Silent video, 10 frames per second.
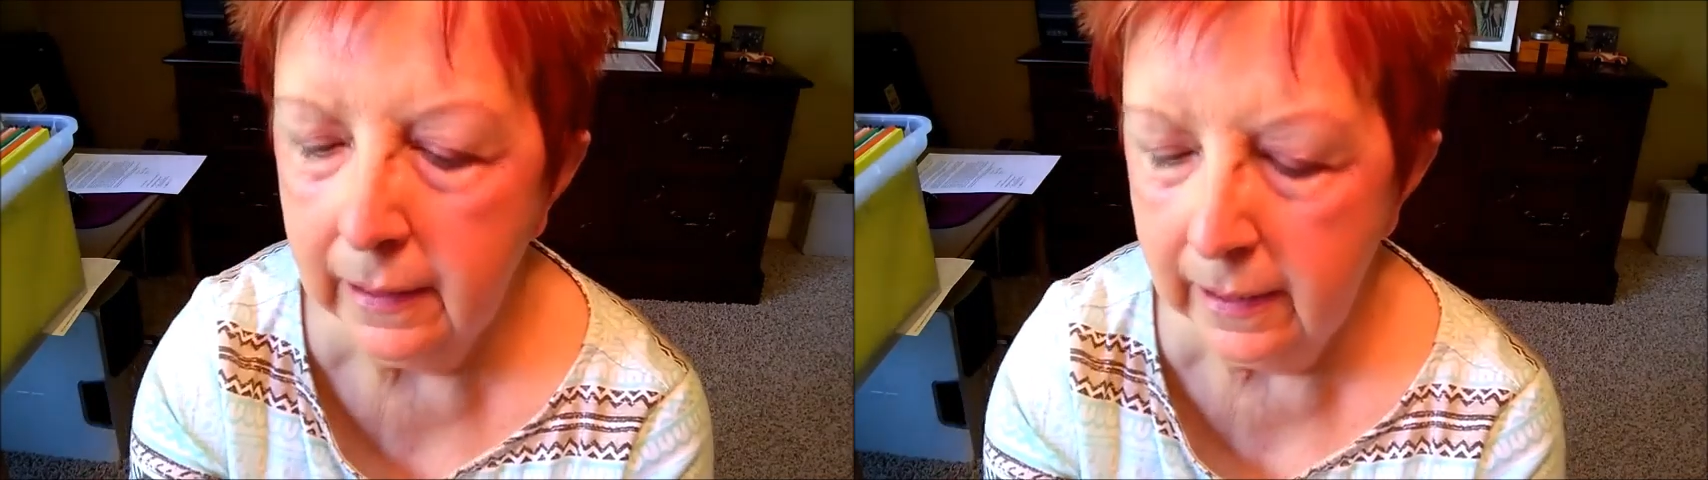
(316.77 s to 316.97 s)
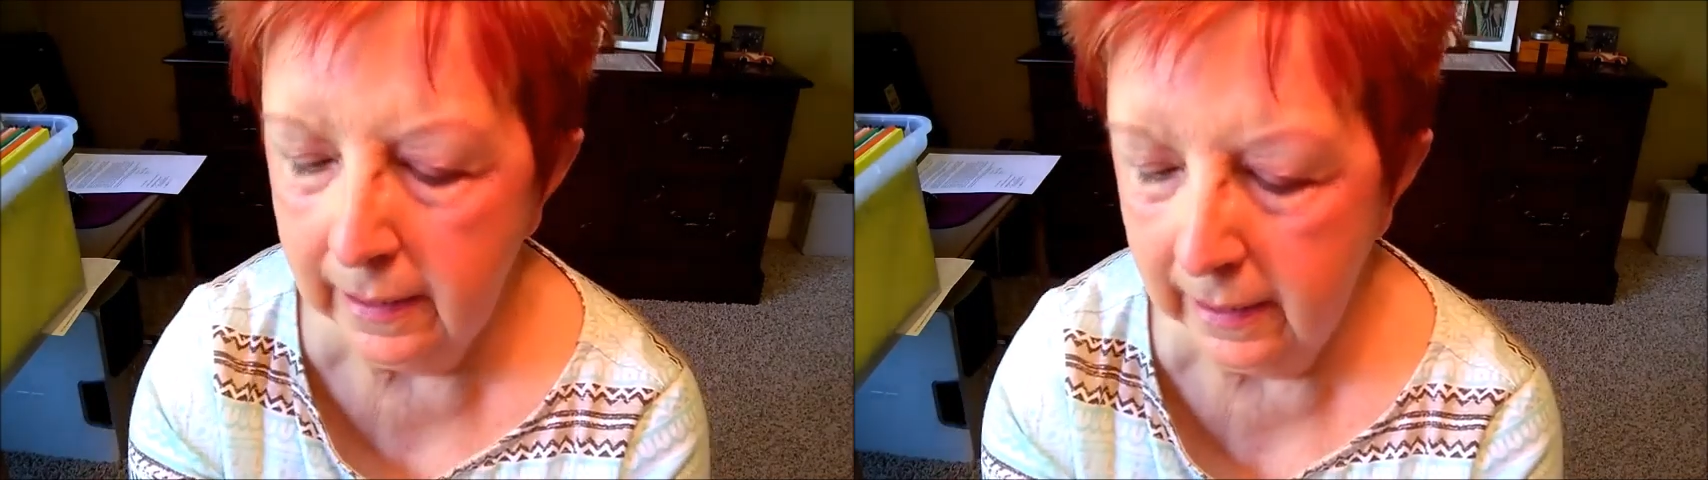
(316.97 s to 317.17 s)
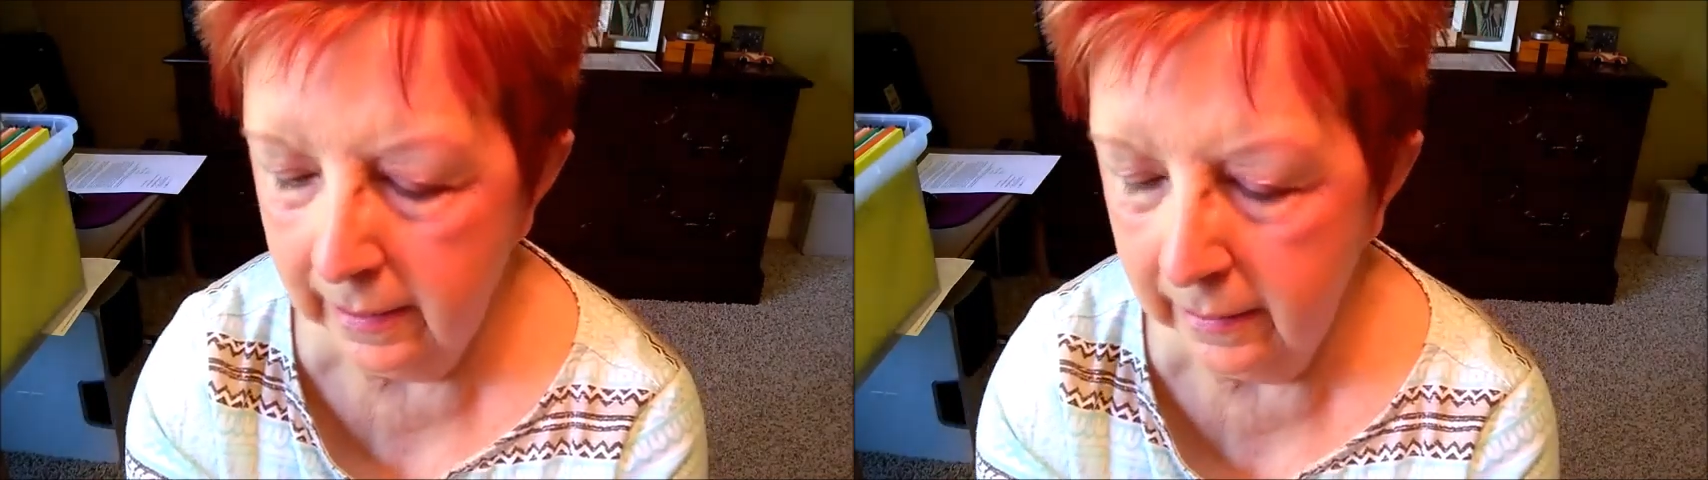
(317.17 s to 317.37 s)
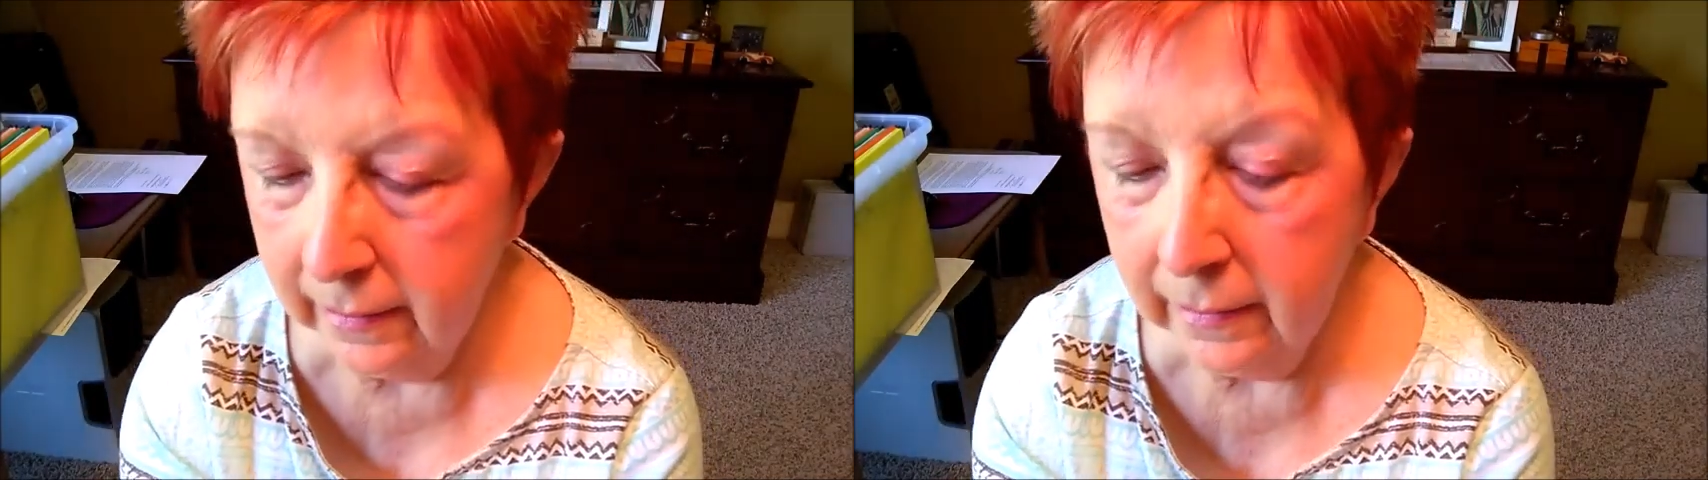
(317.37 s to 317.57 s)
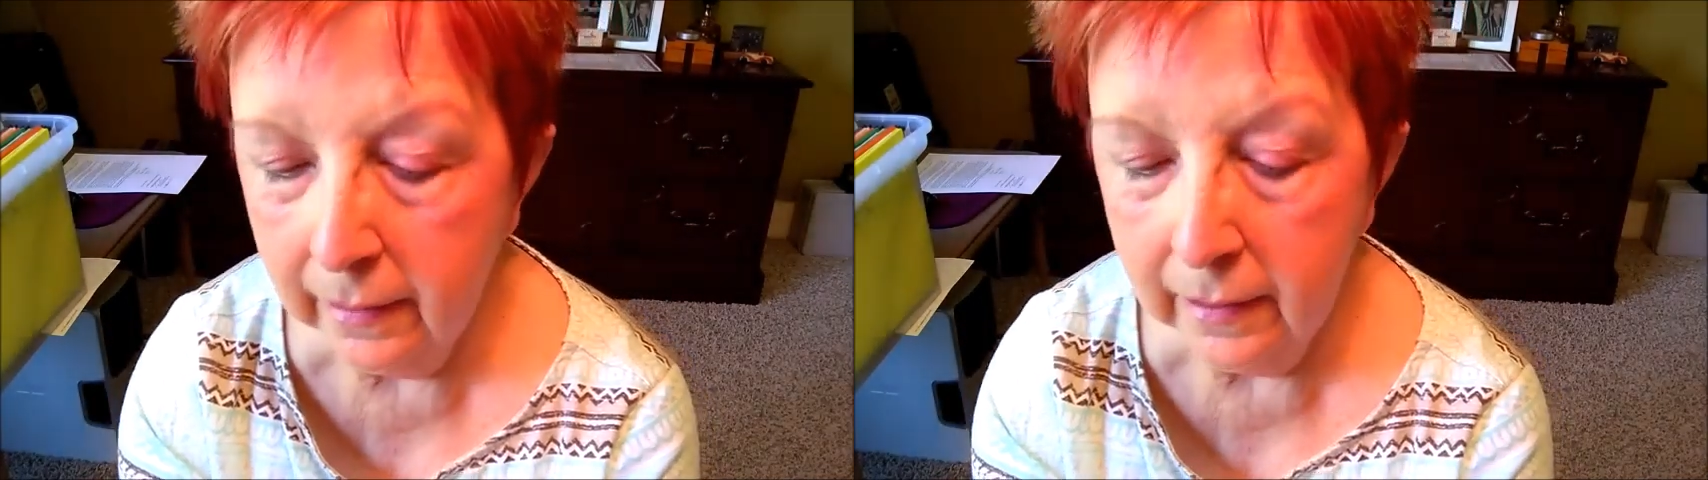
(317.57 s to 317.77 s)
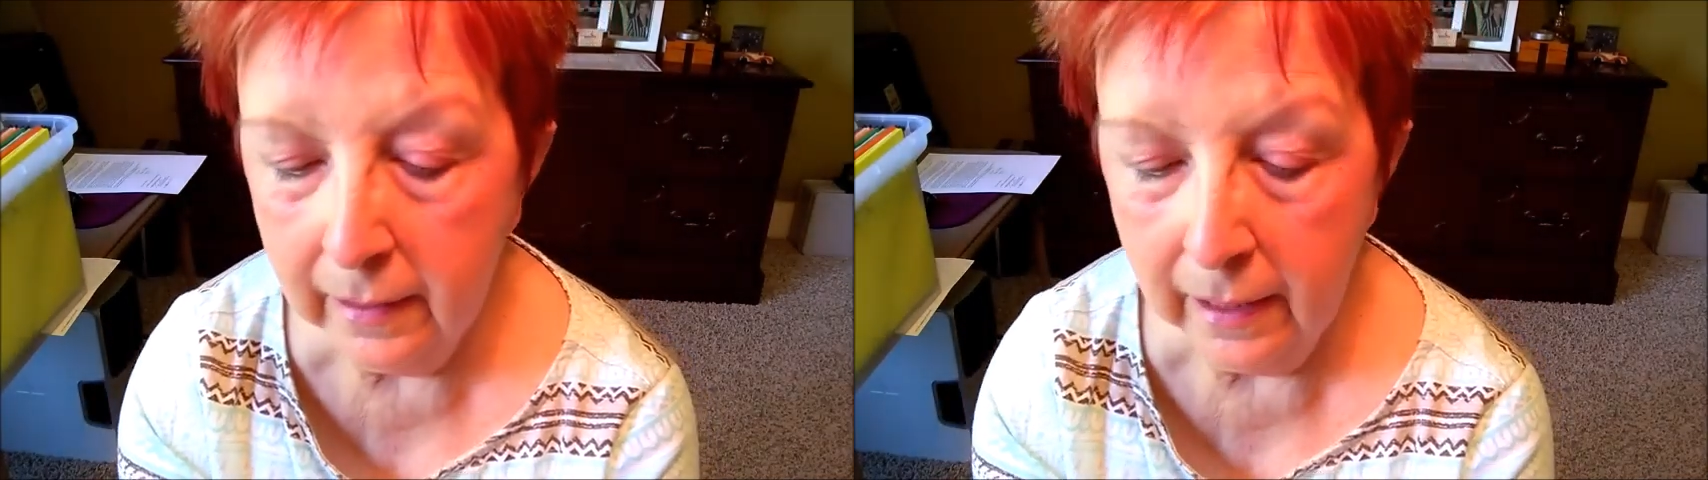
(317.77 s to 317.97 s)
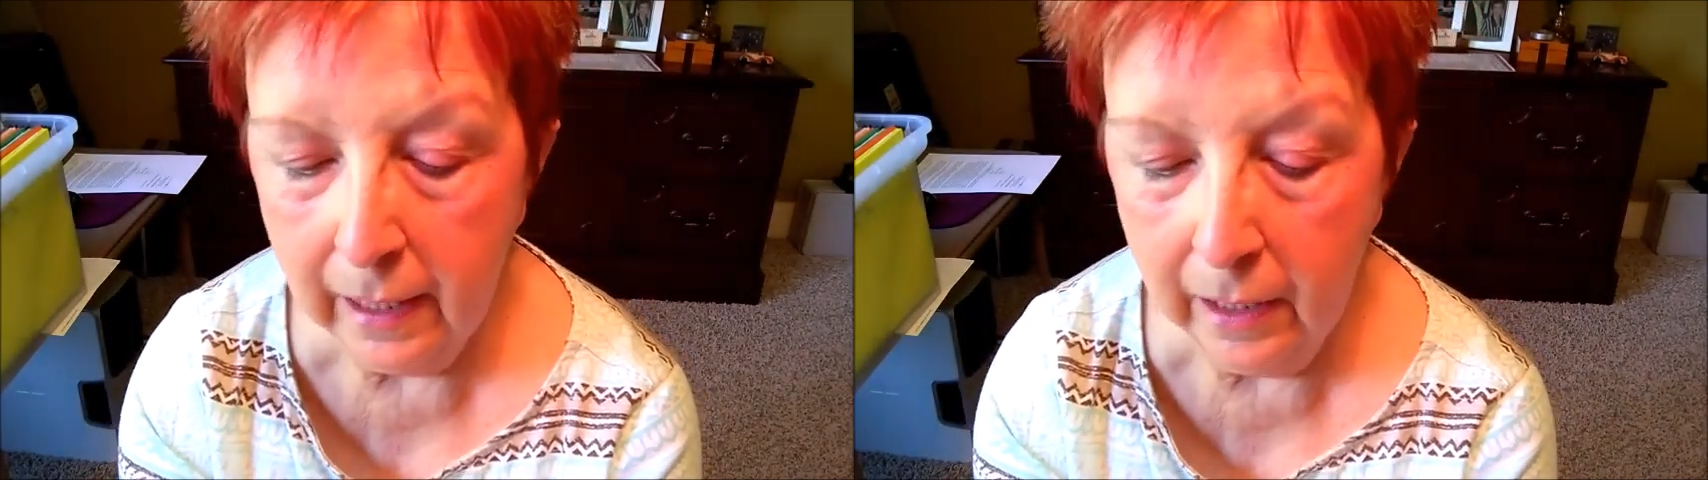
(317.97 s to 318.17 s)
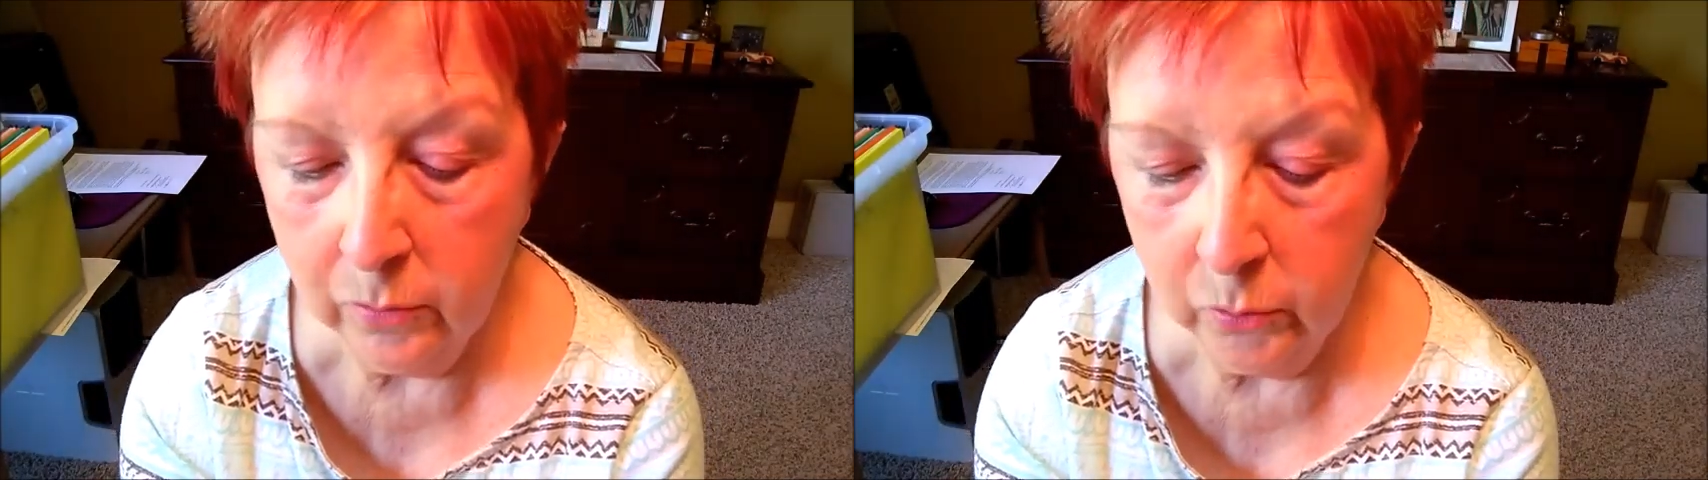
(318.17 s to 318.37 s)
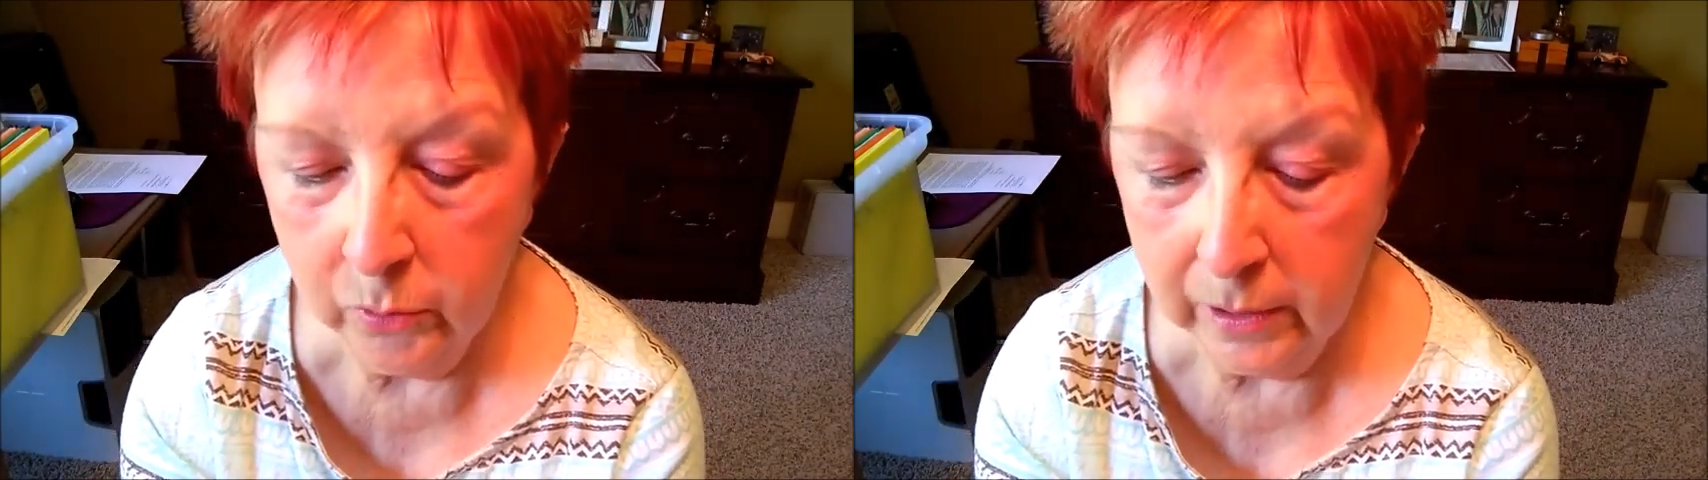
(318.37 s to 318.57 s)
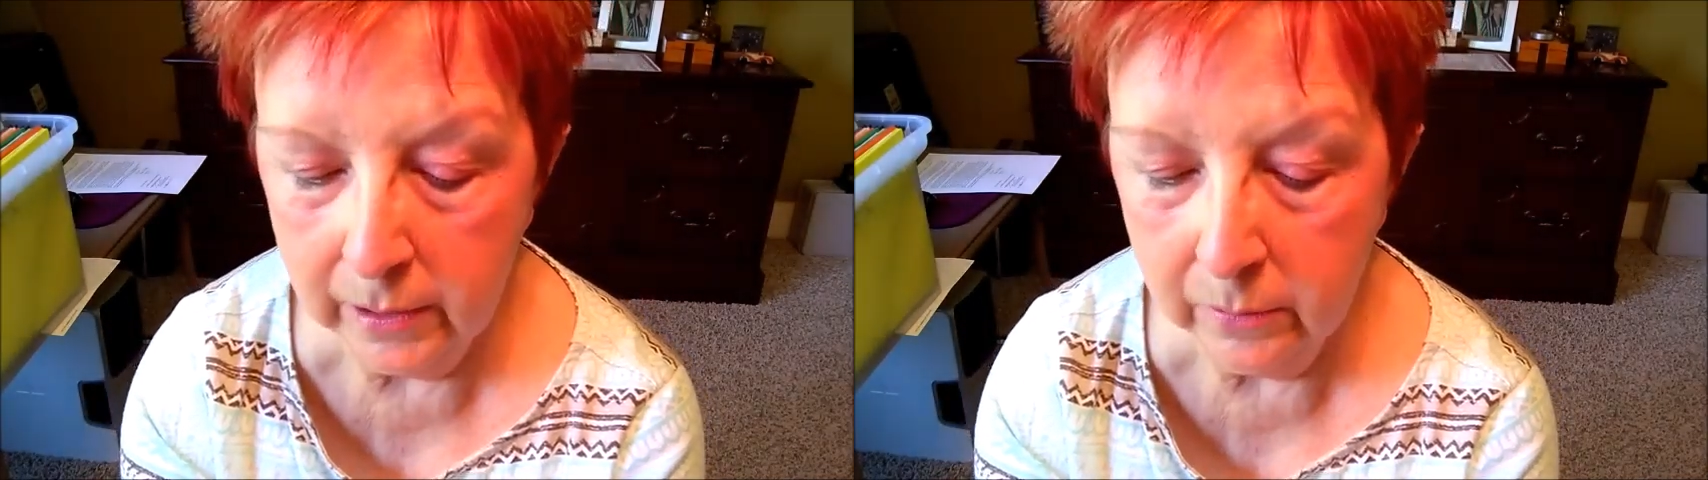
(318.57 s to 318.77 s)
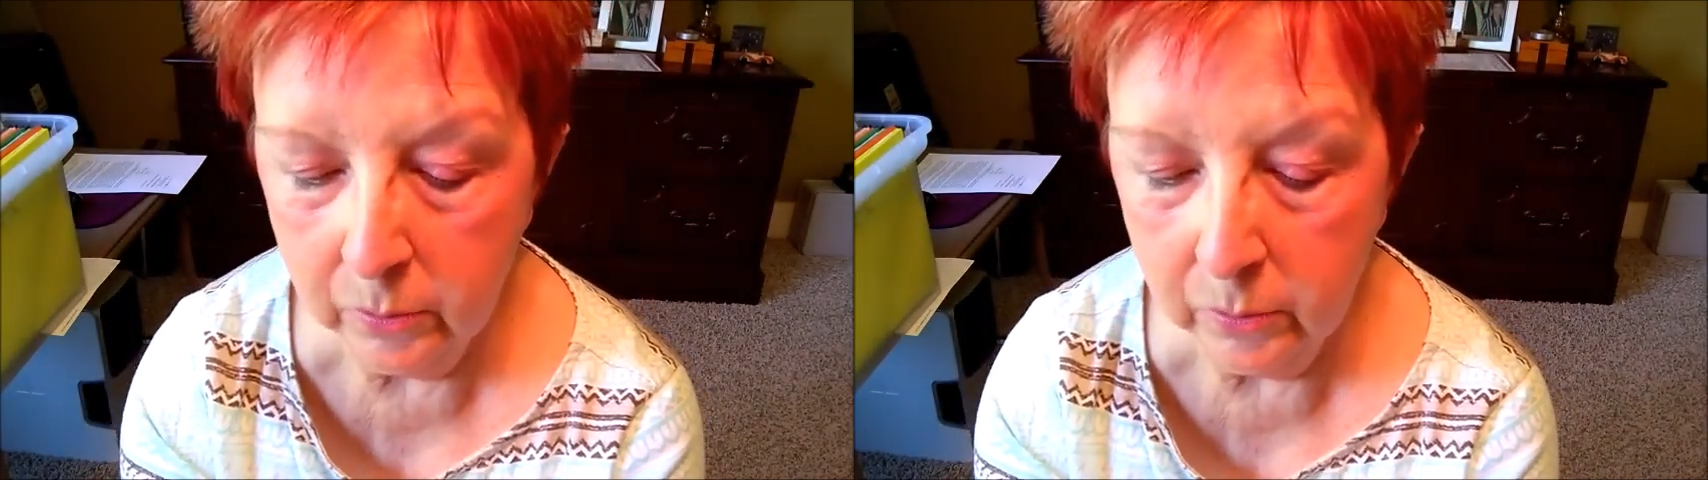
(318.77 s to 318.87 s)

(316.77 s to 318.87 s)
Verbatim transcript: and I really,